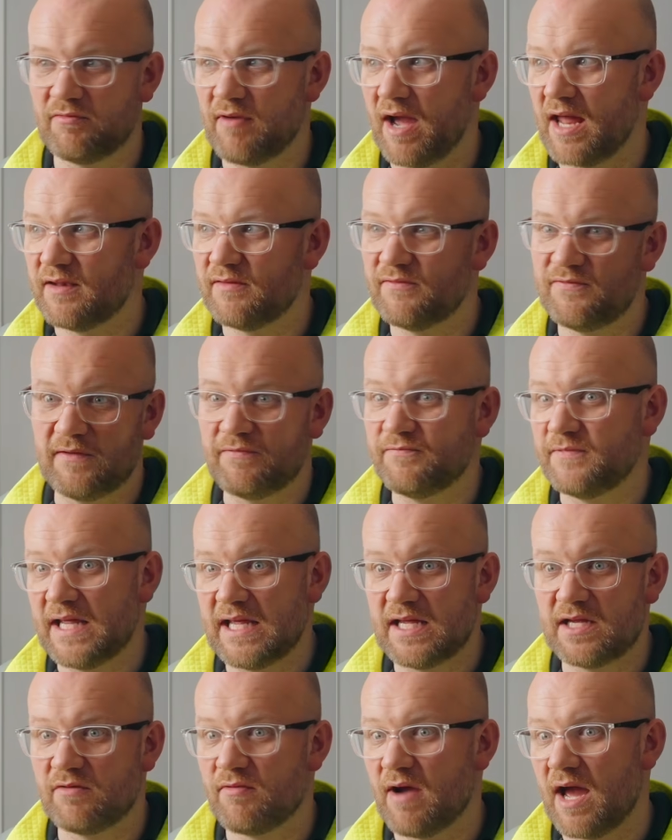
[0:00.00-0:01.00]
grand,
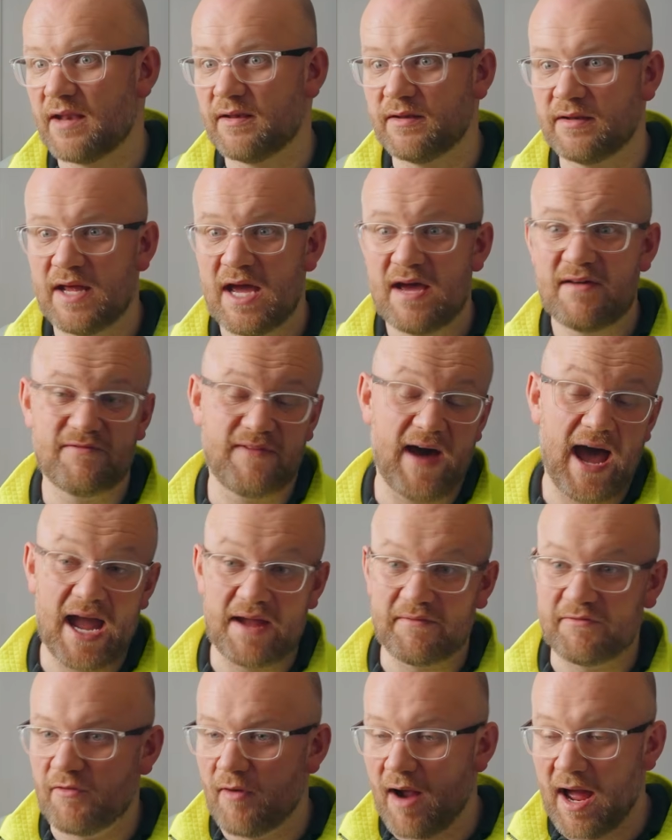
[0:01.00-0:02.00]
15 grand,
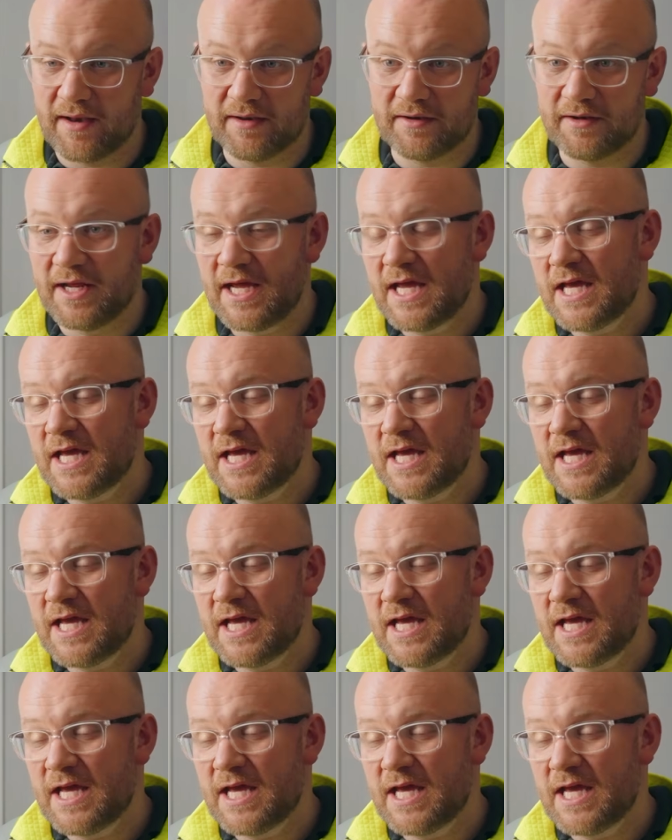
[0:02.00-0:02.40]
5 grand.